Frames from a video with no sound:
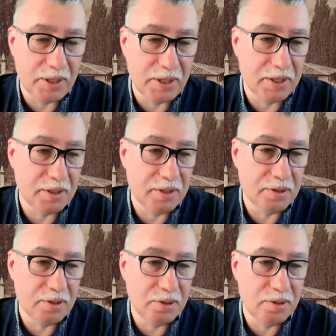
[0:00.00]
and
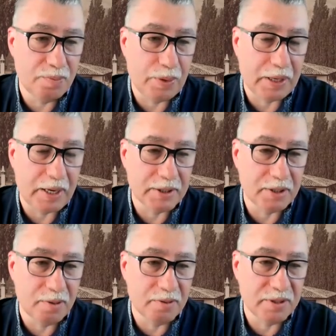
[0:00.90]
they always tried to
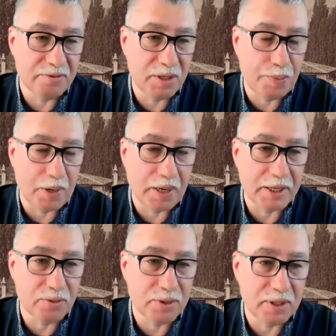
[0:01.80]
show
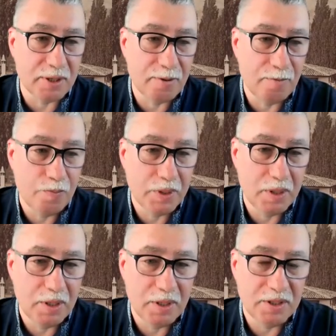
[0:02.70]
a distorted